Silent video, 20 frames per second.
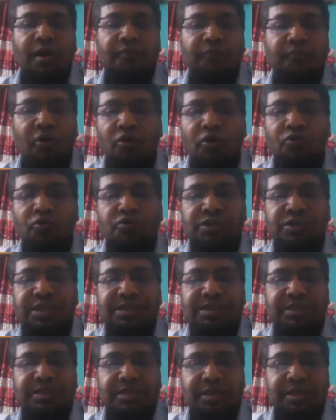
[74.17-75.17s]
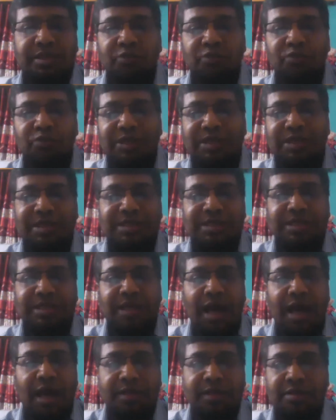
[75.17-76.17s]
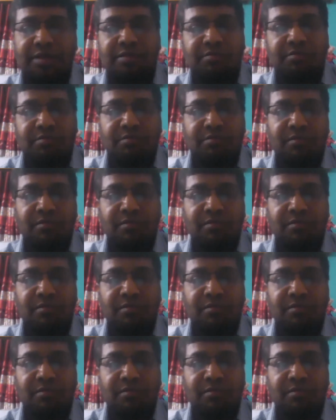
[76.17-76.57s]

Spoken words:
followed these three unities in other